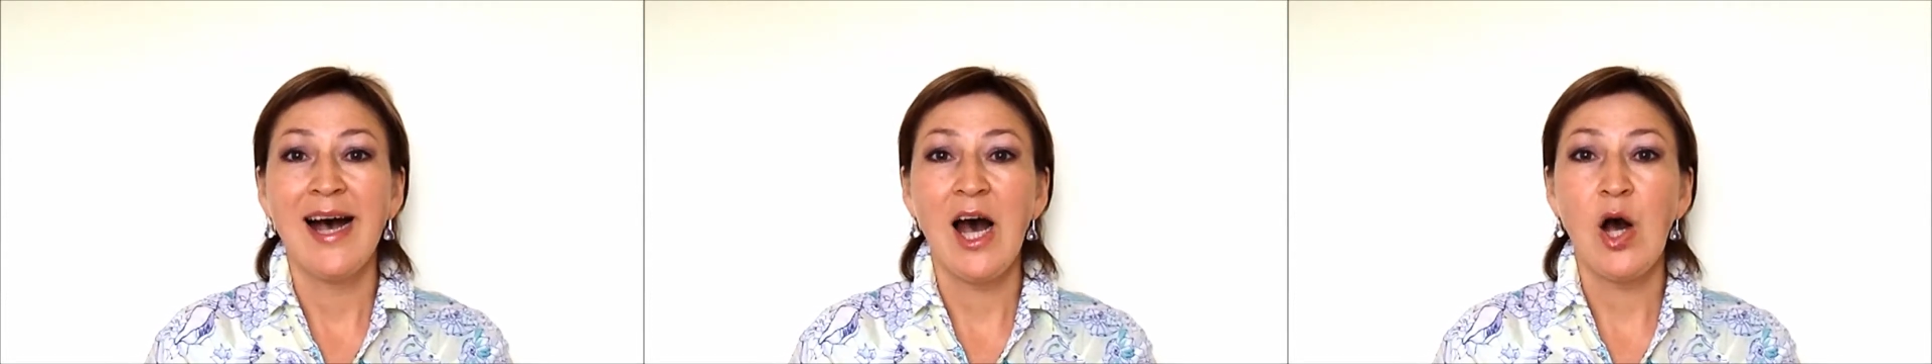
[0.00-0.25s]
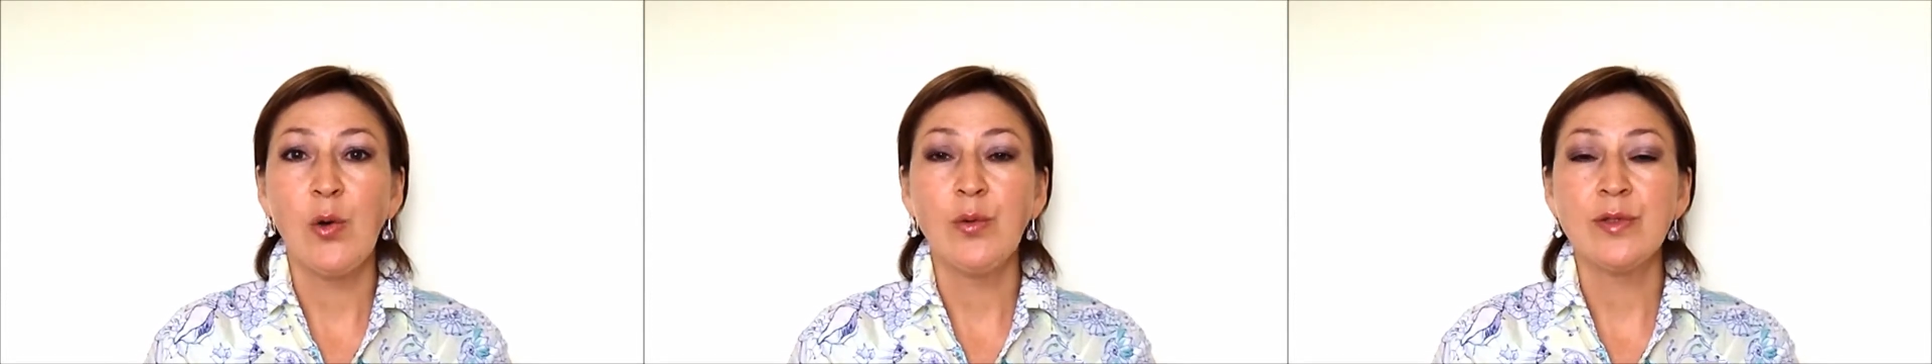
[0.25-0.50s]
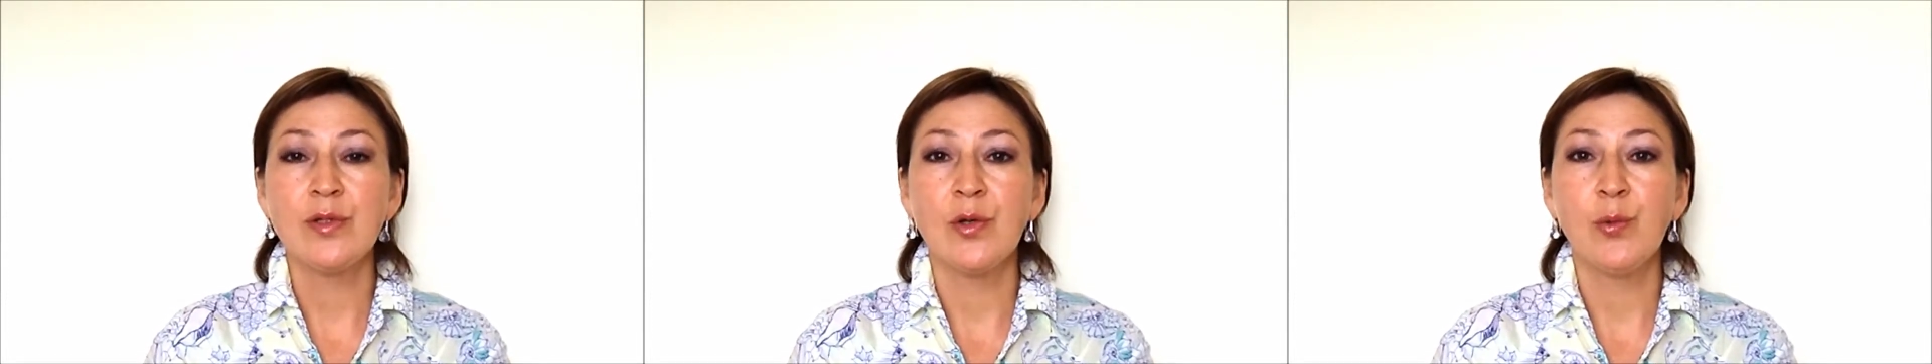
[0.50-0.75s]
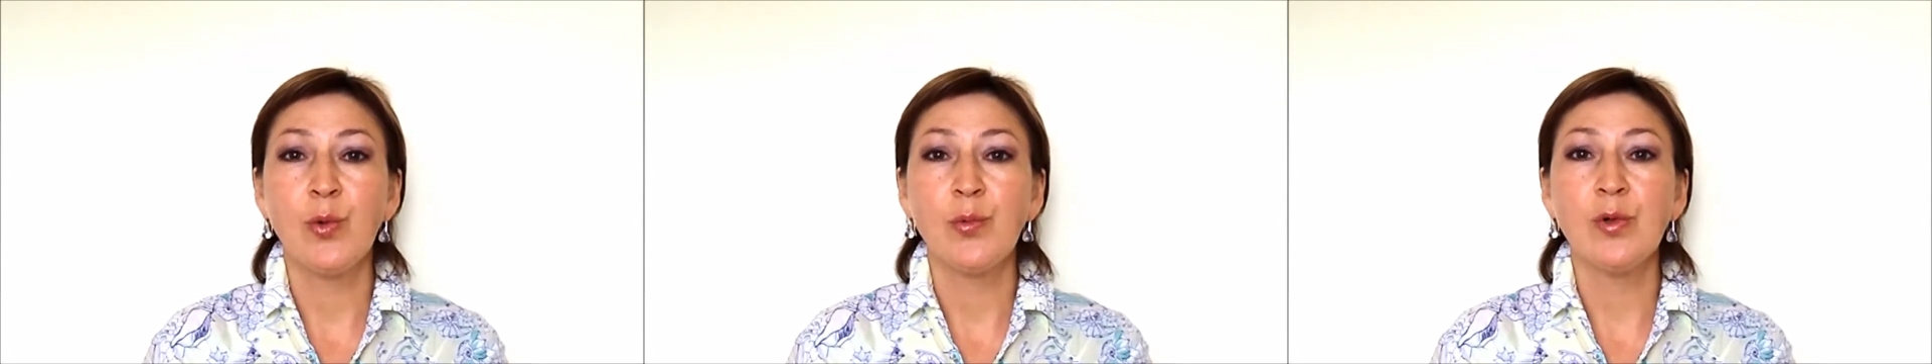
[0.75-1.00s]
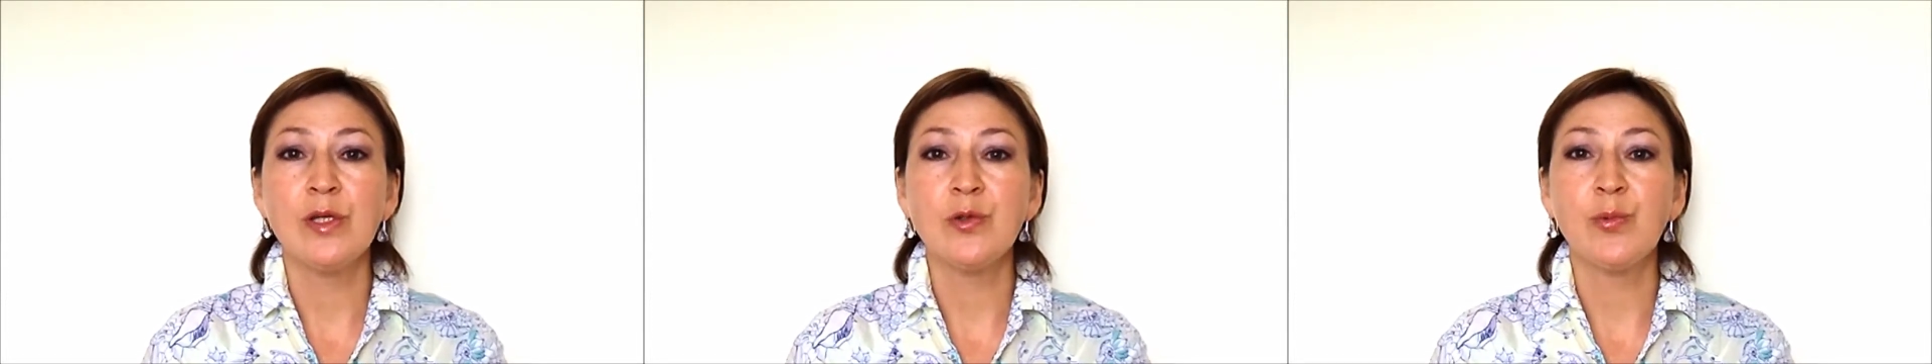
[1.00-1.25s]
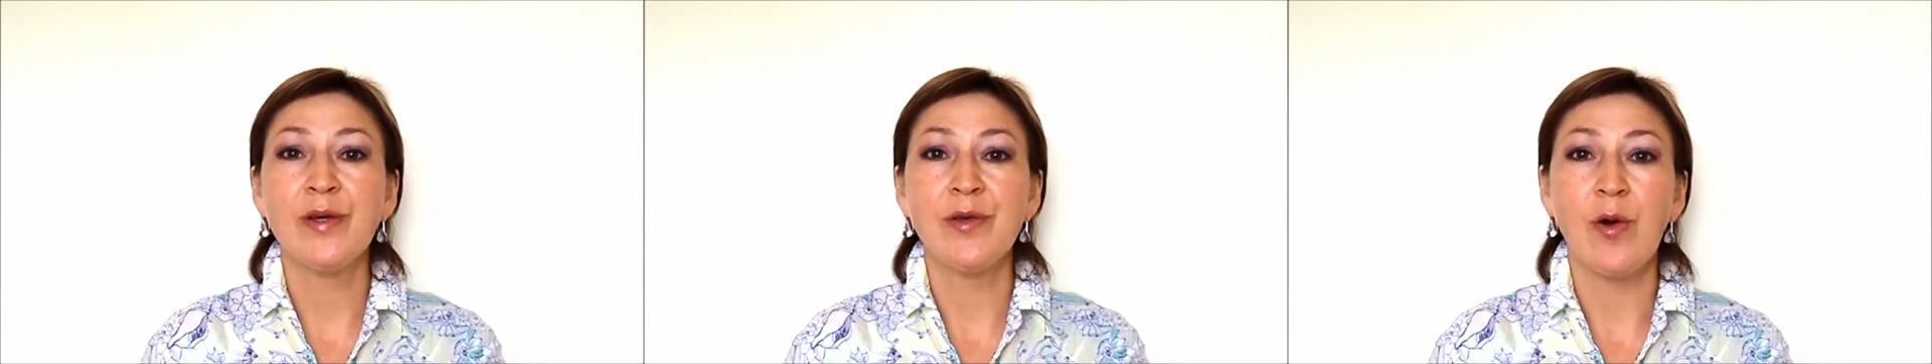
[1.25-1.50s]

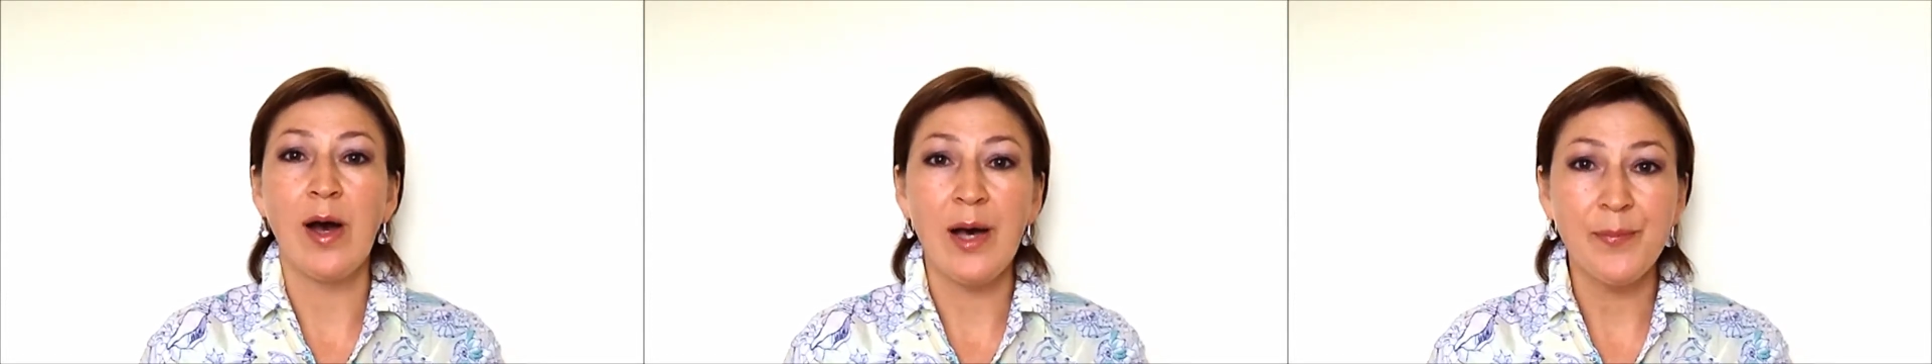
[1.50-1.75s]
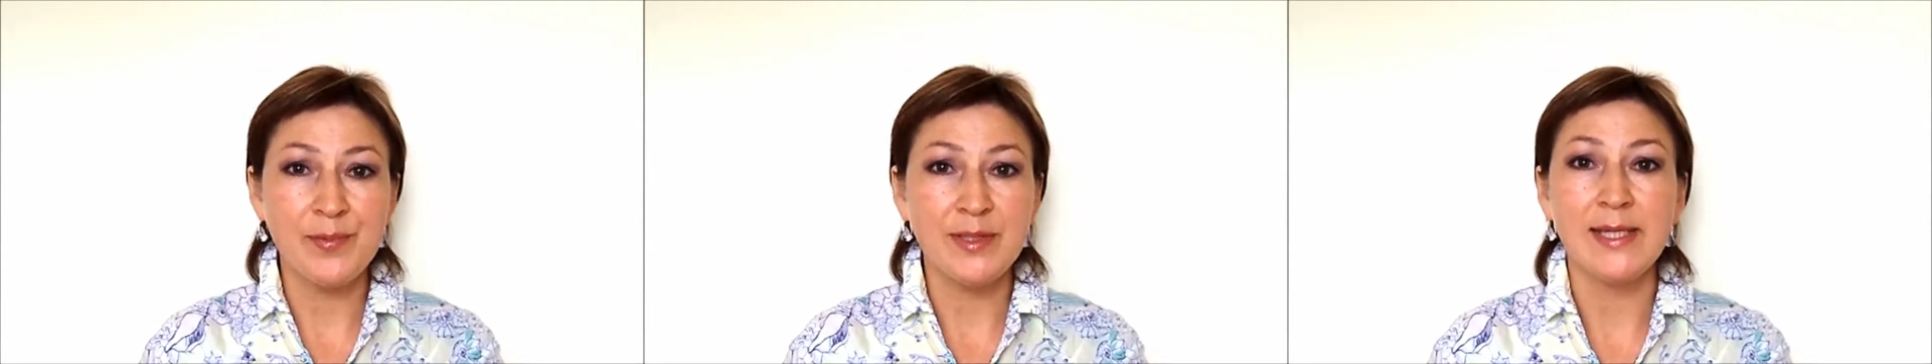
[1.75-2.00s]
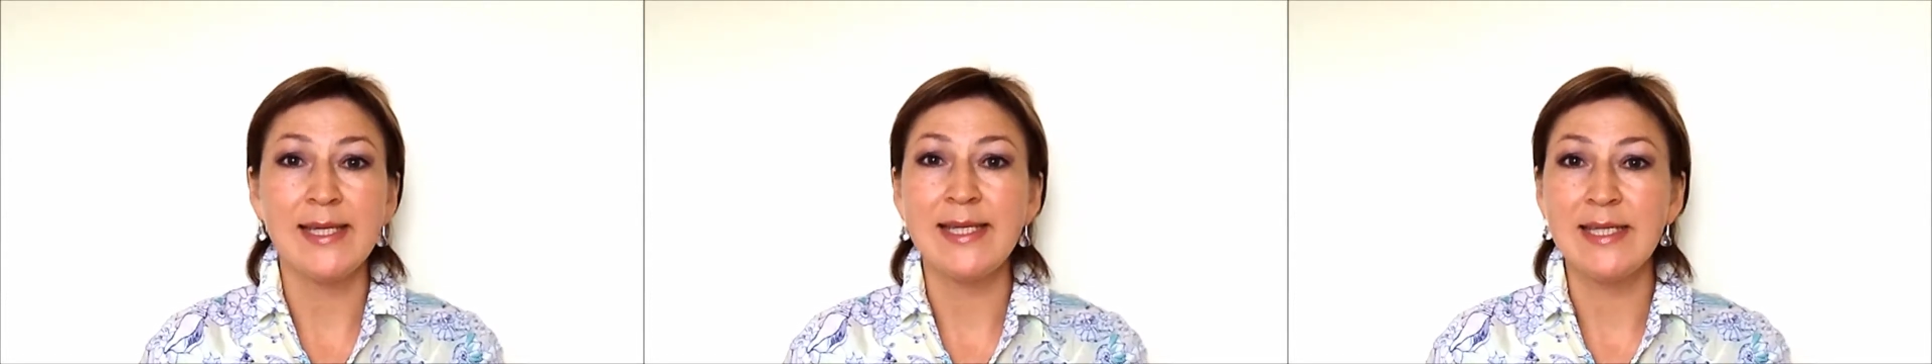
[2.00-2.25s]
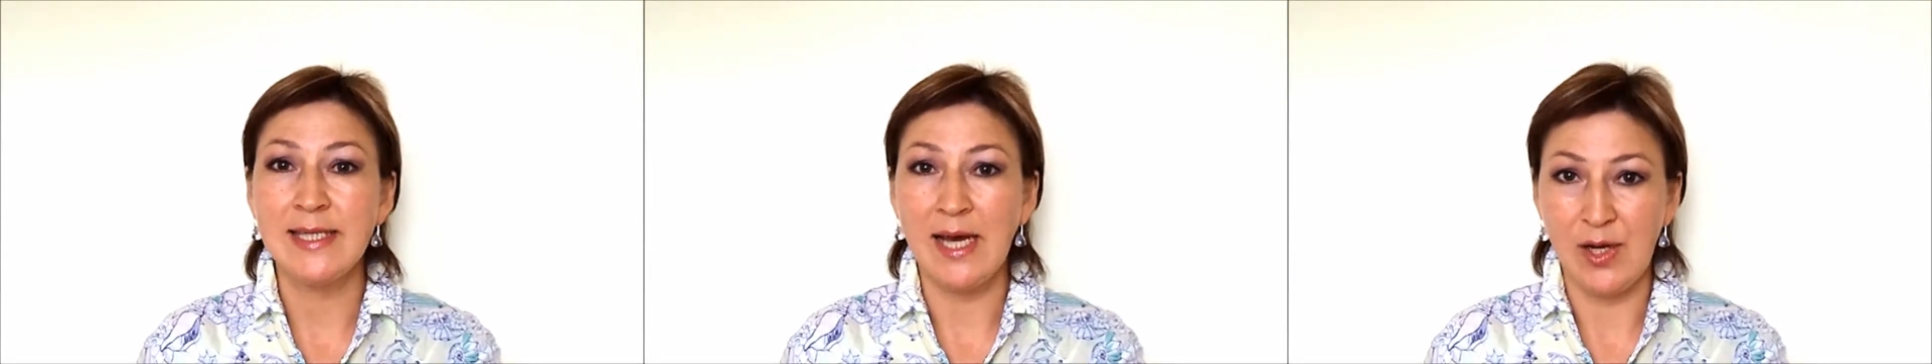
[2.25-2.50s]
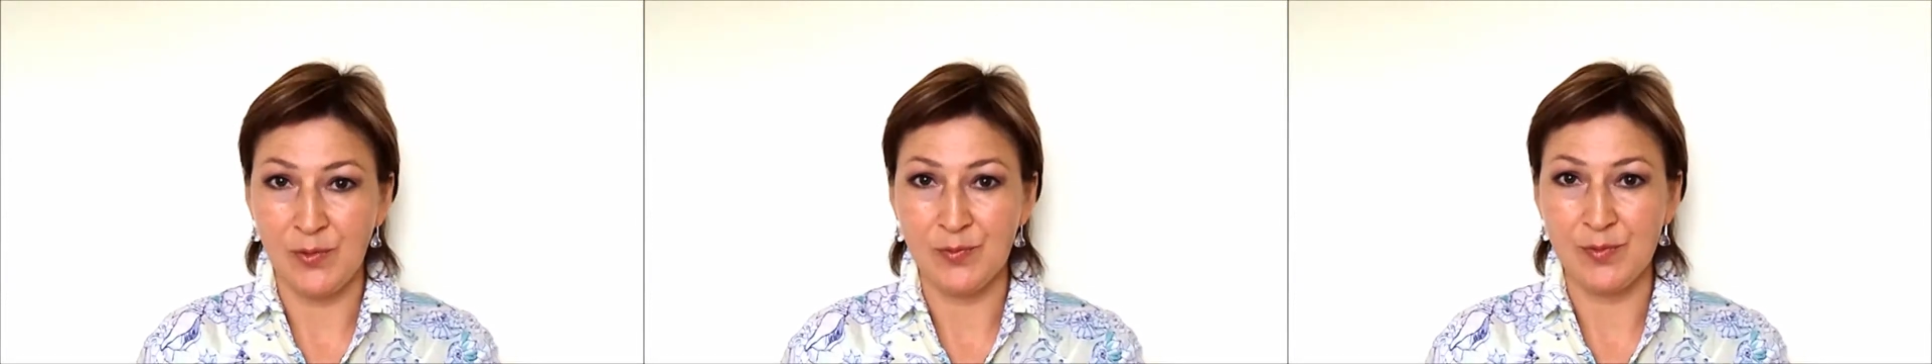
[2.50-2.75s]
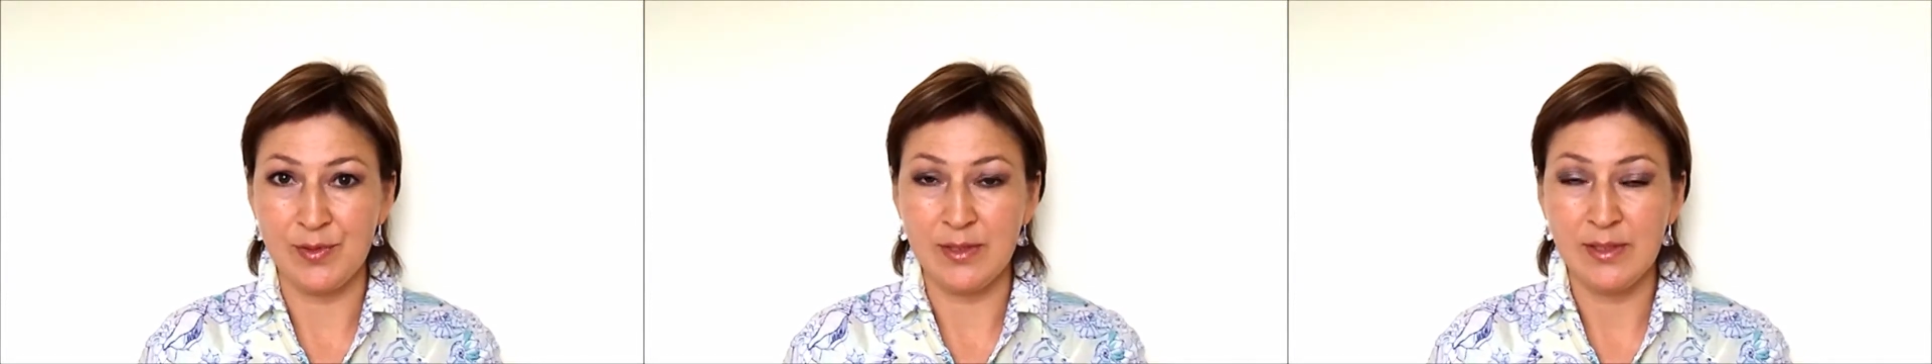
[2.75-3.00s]
What were your ups and
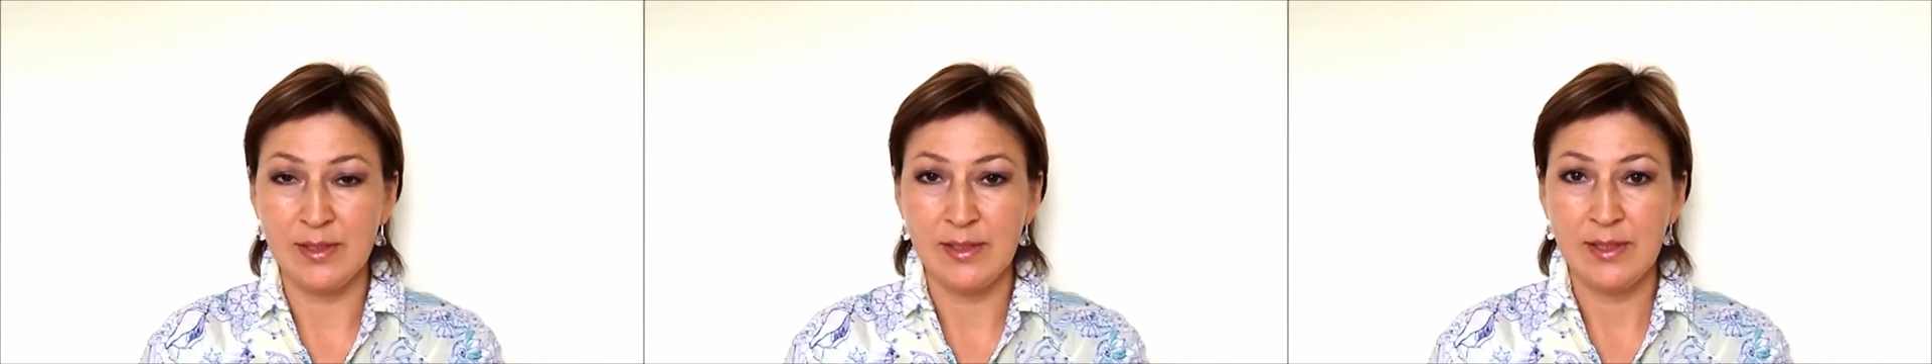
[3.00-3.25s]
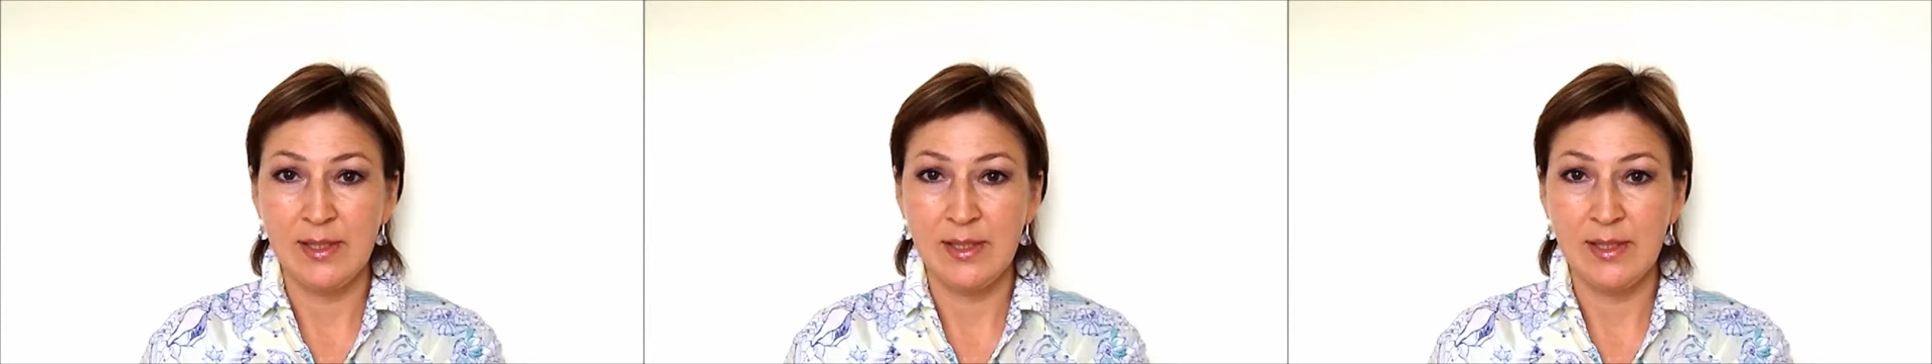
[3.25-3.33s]
downs,